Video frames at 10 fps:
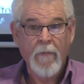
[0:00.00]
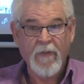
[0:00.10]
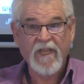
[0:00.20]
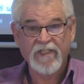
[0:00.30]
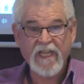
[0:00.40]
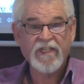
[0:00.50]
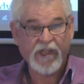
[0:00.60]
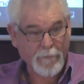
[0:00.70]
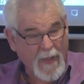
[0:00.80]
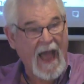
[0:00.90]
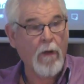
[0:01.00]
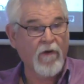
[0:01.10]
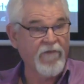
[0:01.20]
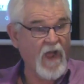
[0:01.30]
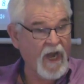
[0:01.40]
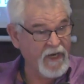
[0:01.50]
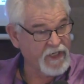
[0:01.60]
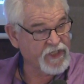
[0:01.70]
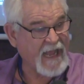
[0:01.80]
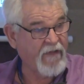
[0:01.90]
Because it's the power of God unto
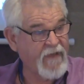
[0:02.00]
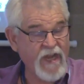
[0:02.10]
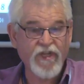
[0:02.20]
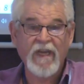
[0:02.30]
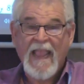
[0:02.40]
salvation.